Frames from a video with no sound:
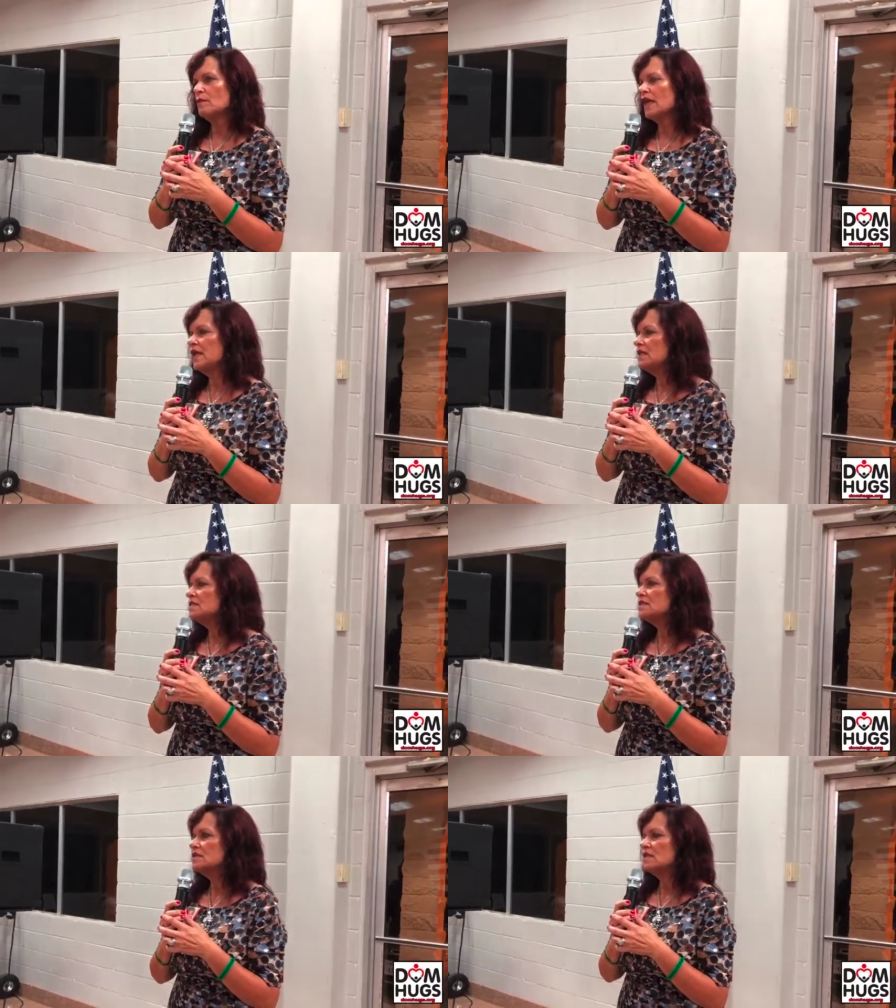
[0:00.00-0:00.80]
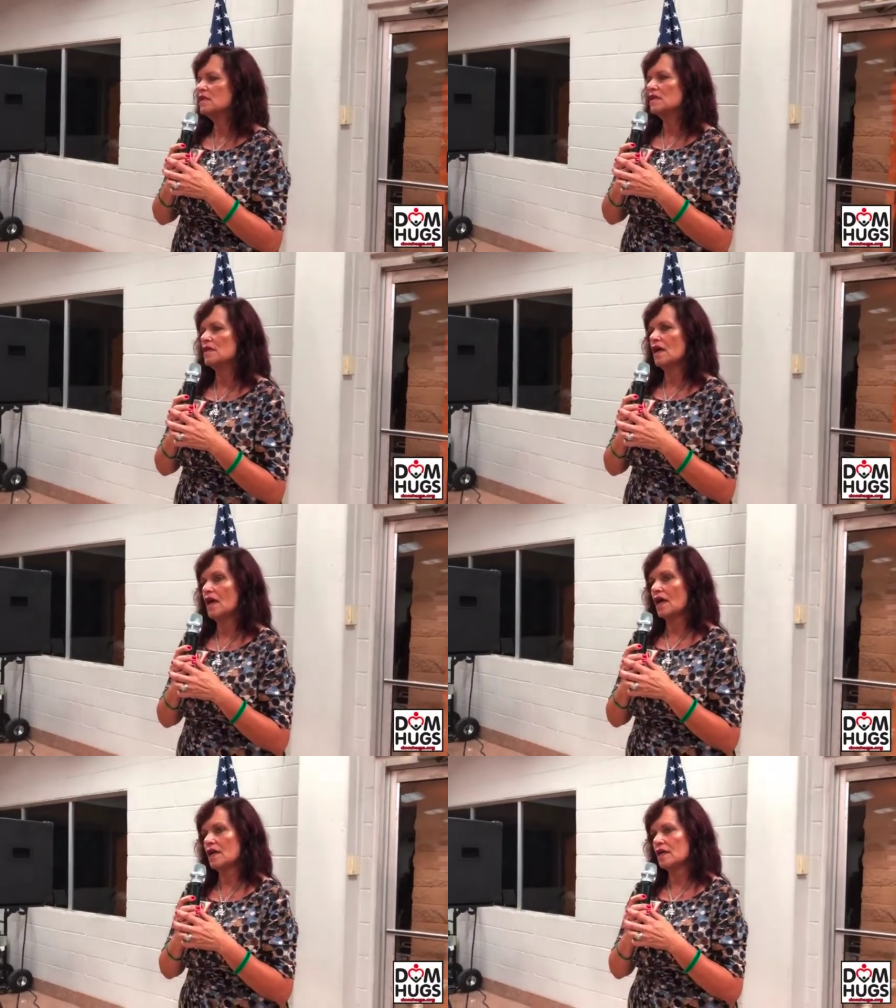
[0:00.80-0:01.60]
it was made easy.
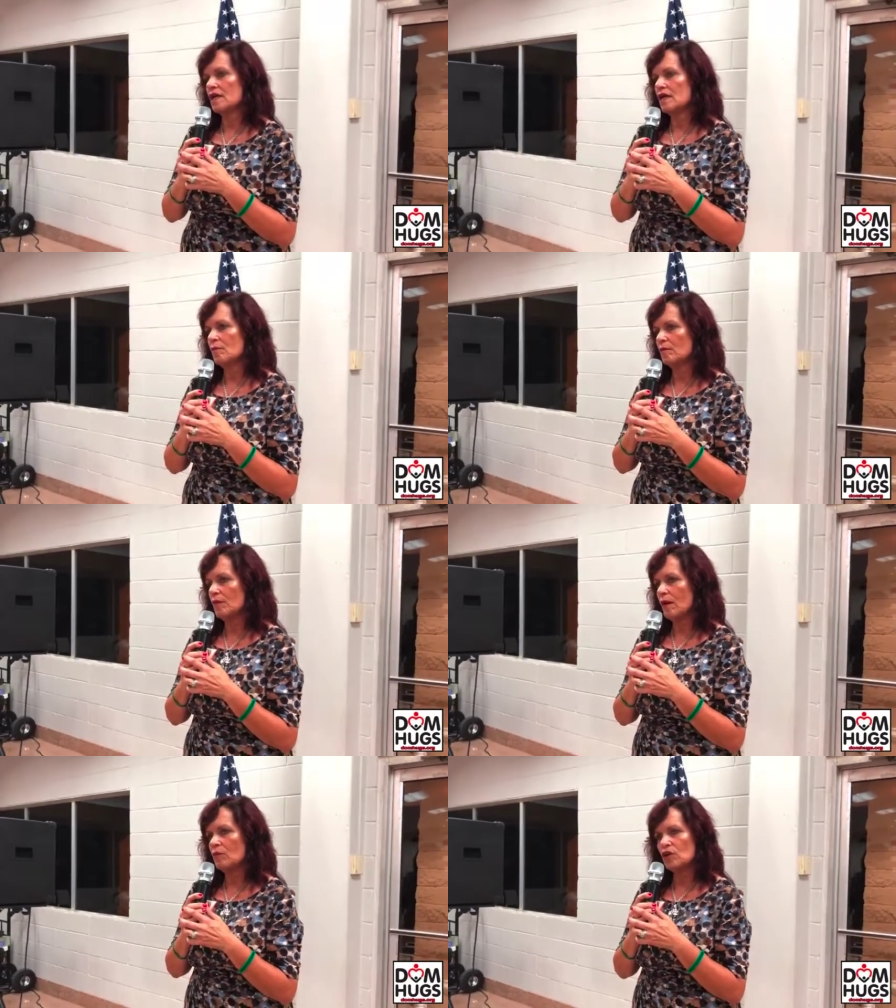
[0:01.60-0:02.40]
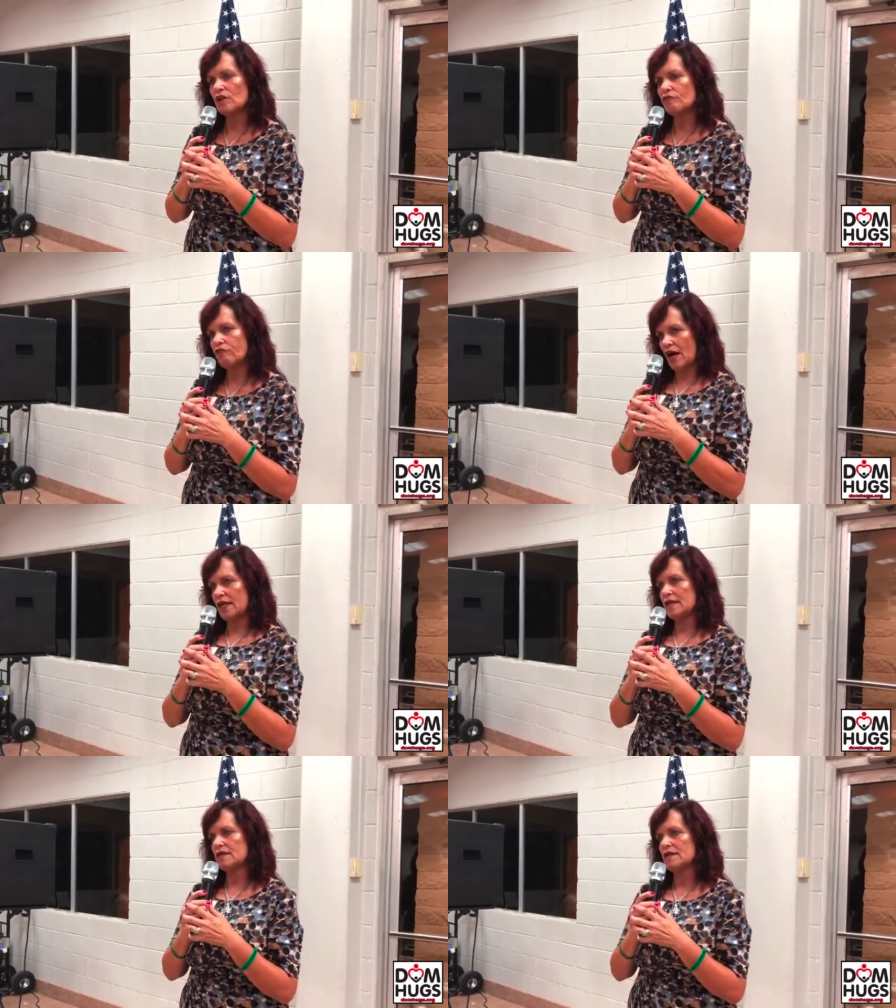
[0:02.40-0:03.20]
And I'm gonna
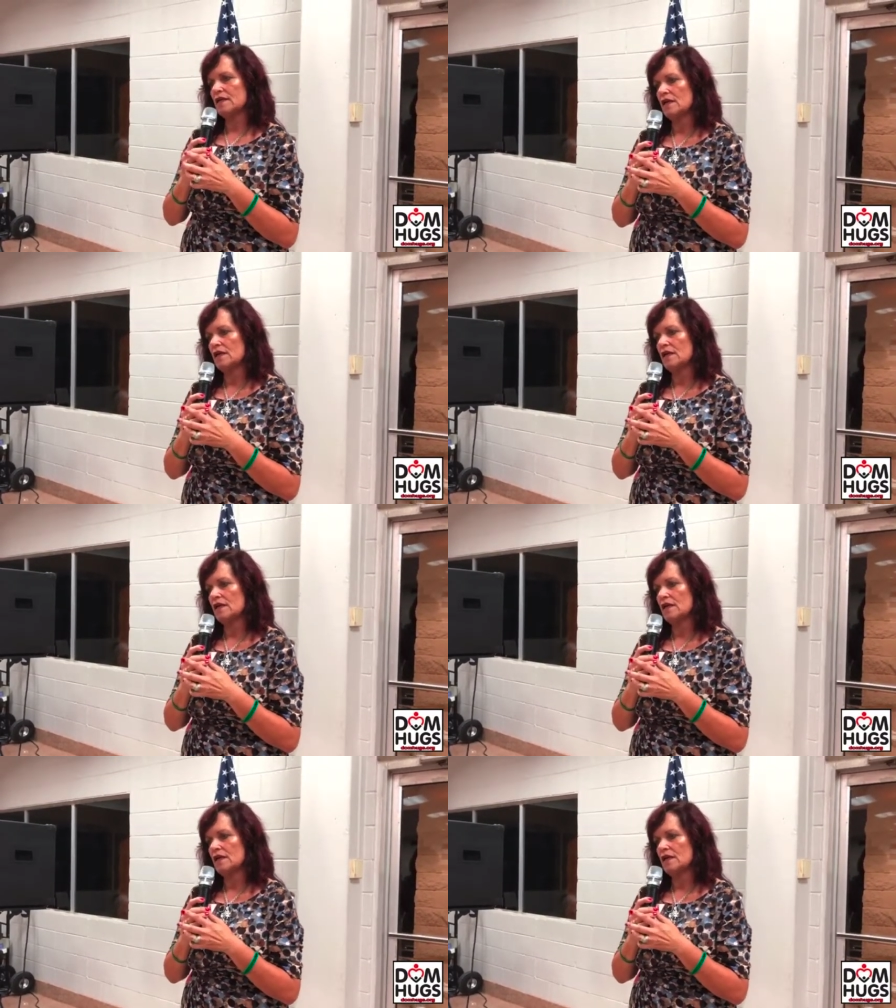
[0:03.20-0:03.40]
fight.